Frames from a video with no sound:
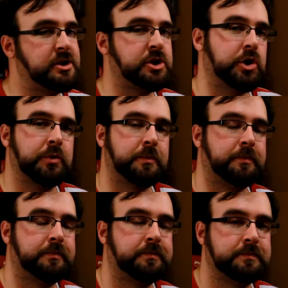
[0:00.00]
issue.
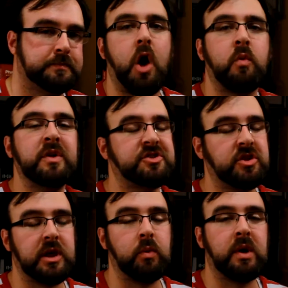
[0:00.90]

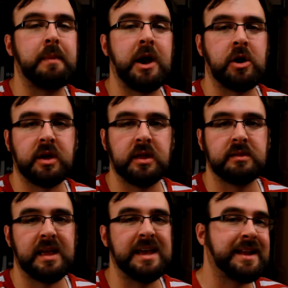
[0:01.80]
Originally, when
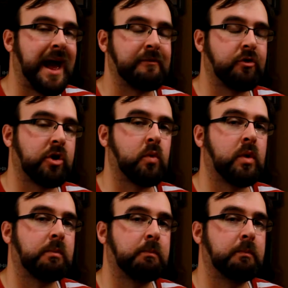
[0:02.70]
Americans in Africa
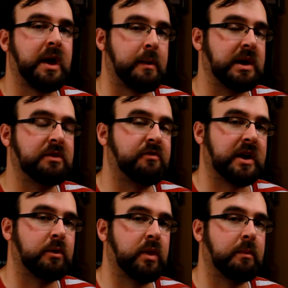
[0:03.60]
were becoming
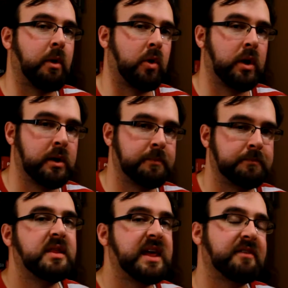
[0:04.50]
infected with Ebola,
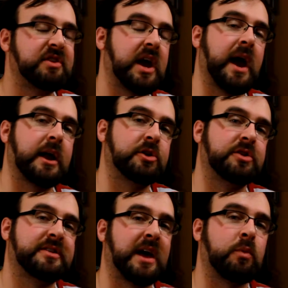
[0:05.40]
the FDA had to
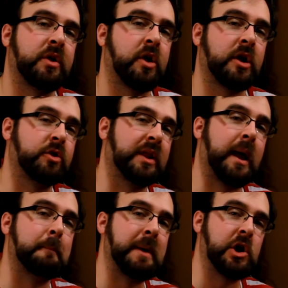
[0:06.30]
decide whether or not to
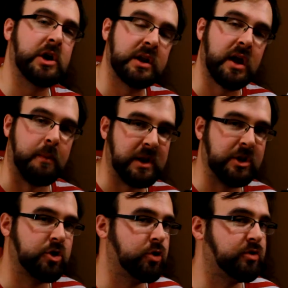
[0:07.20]
let American
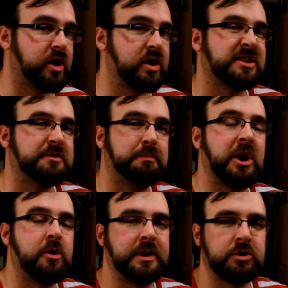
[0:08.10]
companies use their
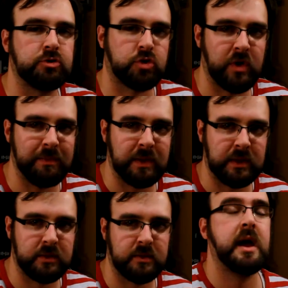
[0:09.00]
experimental
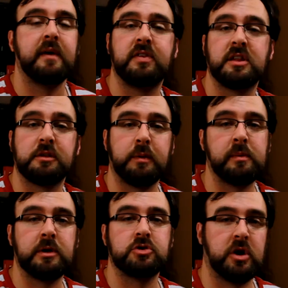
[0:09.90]
treatments. If these
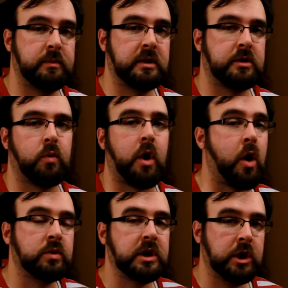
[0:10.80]
experimental treatments were
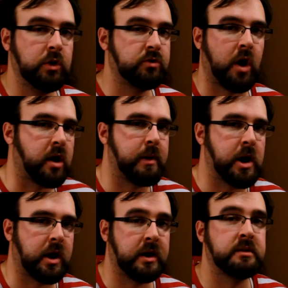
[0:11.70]
only used on
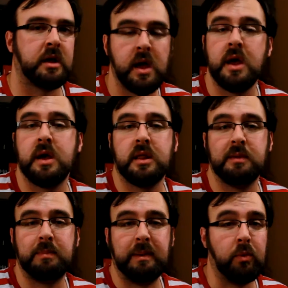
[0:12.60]
Americans,
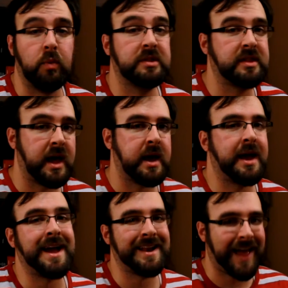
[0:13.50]
then people would
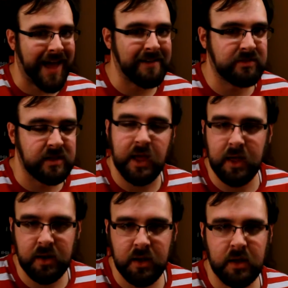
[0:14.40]
say, and have
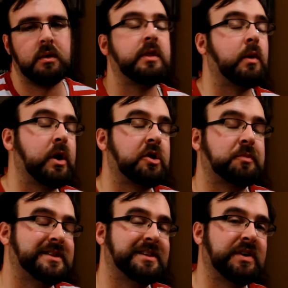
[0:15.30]
said, that we are
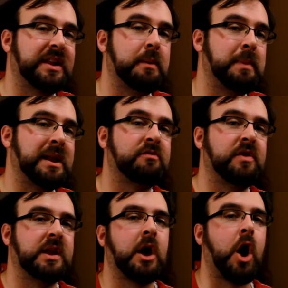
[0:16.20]
specifically
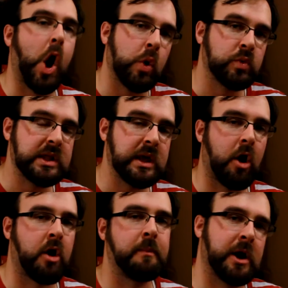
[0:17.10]
benefiting only
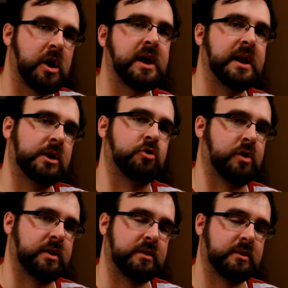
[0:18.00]
our American
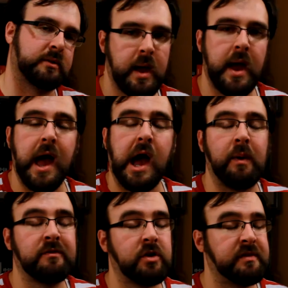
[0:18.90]
interests.
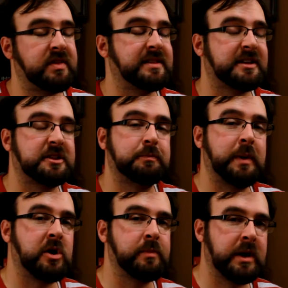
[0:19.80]
However, if these
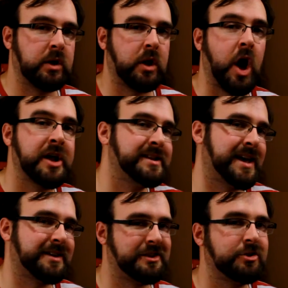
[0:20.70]
experimental,
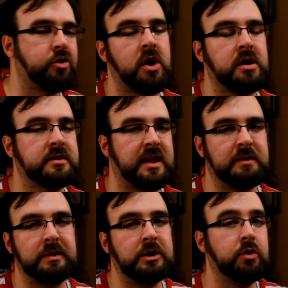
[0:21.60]
untested drugs
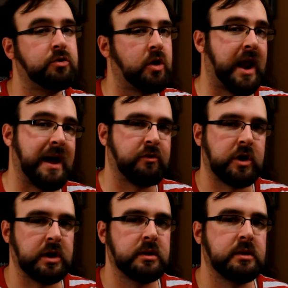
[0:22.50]
had been used on
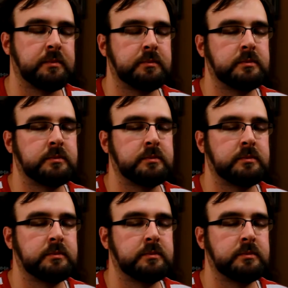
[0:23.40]
Africans,